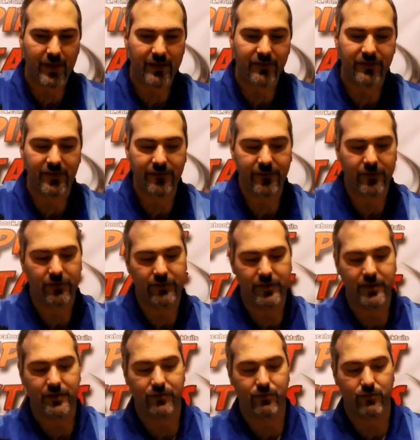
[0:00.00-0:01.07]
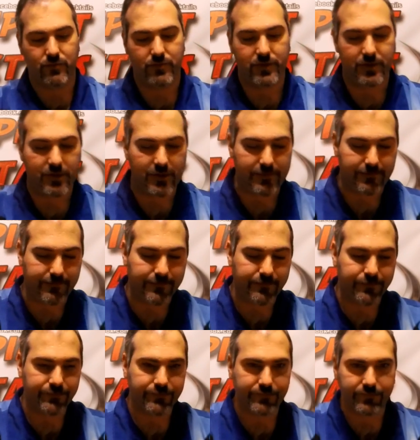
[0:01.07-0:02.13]
It's definitely unique. It's really good.
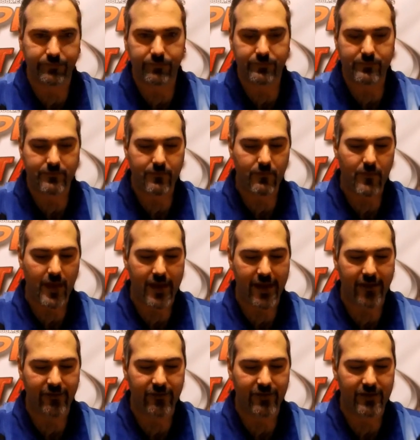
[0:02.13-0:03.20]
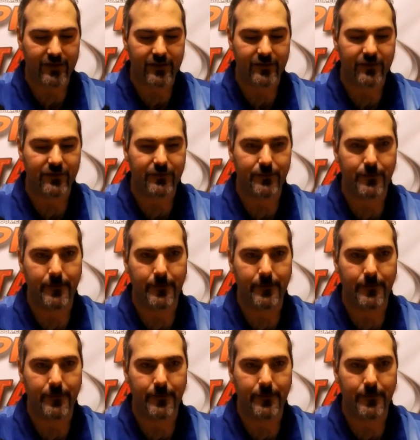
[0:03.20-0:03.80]
I actually like this.